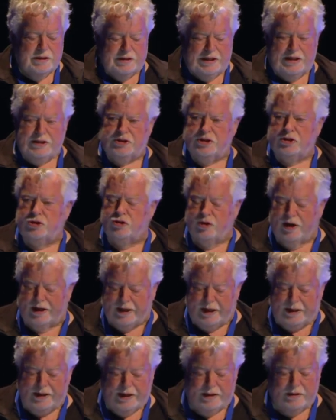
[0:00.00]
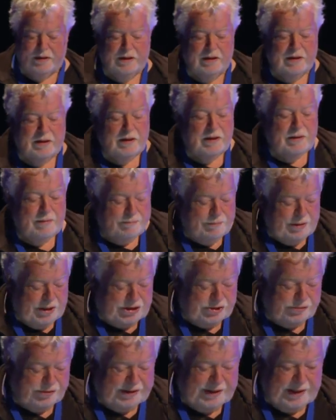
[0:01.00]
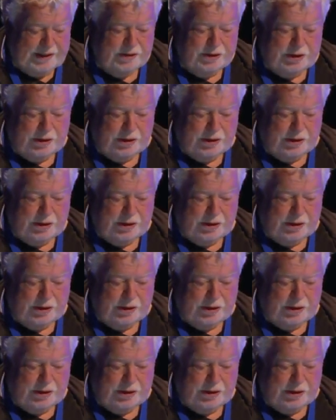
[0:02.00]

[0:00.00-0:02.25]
Kids are tracking it, measuring it.